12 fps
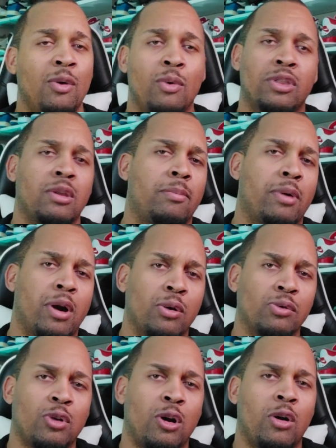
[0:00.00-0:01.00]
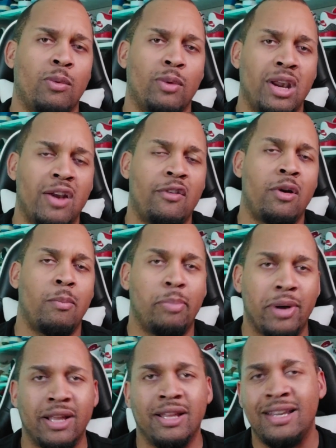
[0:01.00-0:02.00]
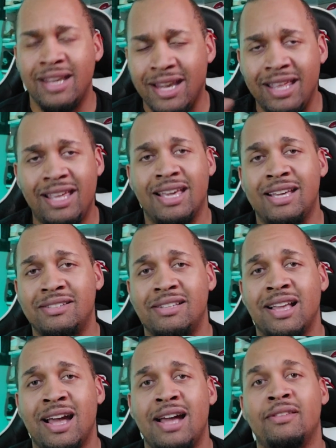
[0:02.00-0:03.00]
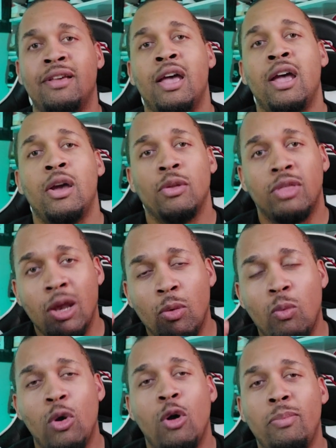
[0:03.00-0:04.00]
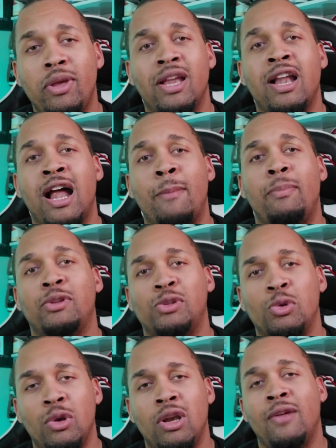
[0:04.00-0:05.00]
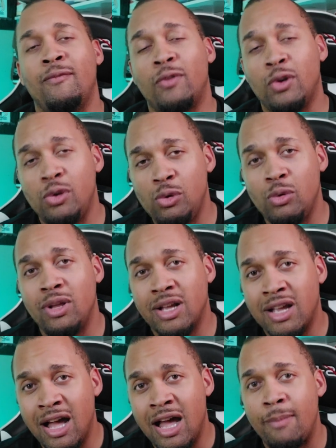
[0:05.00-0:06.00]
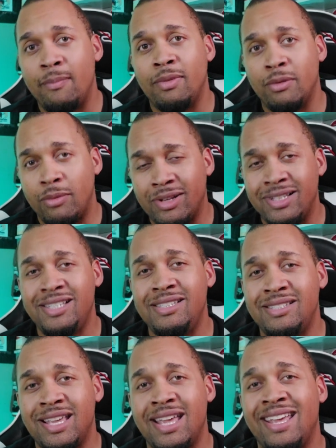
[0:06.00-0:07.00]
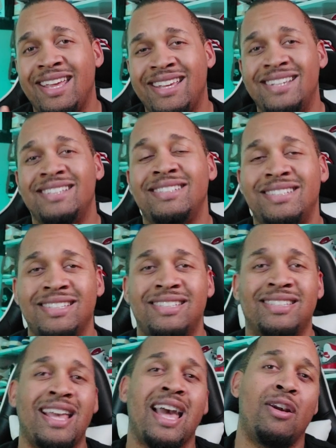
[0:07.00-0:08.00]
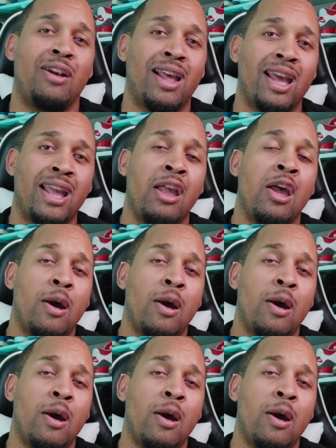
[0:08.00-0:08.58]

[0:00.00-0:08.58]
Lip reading: what the boroughs are or whatever, but in any case, guys, there will be an opportunity for you to cop. The release date is this Saturday,